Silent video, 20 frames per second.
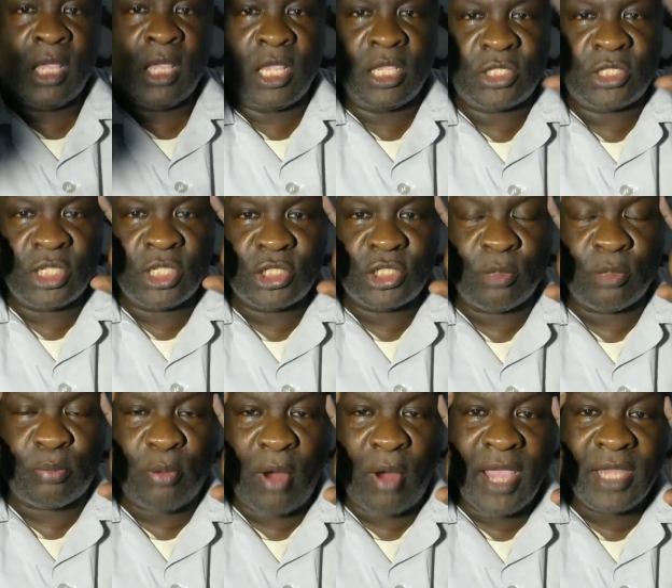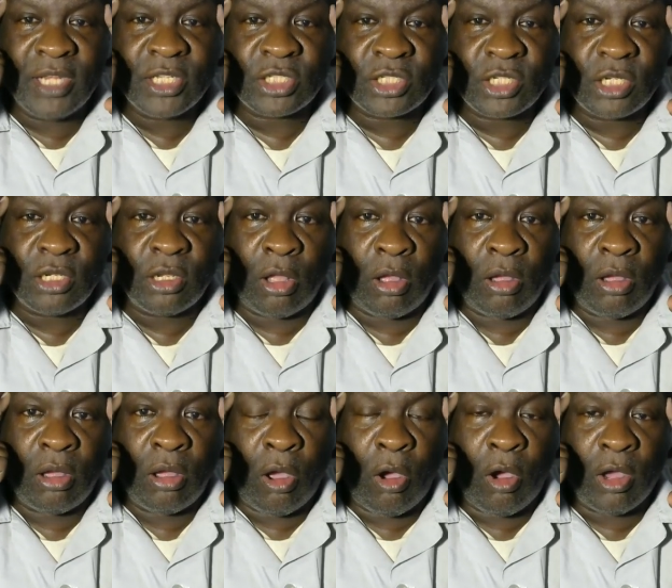And since your brain is still
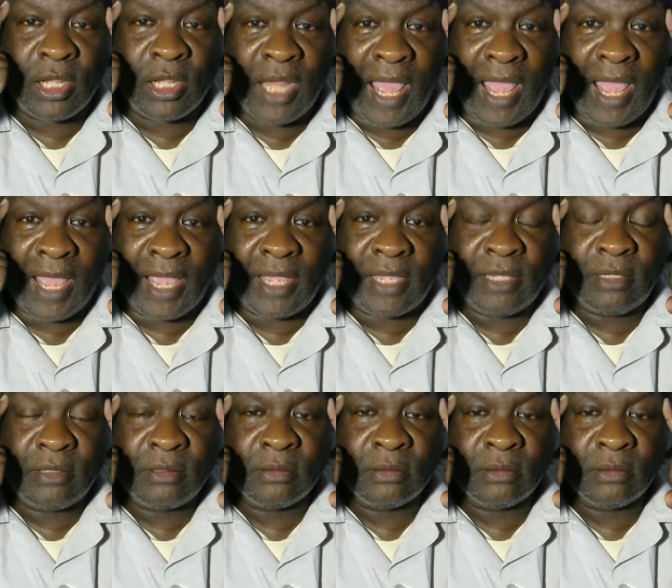online,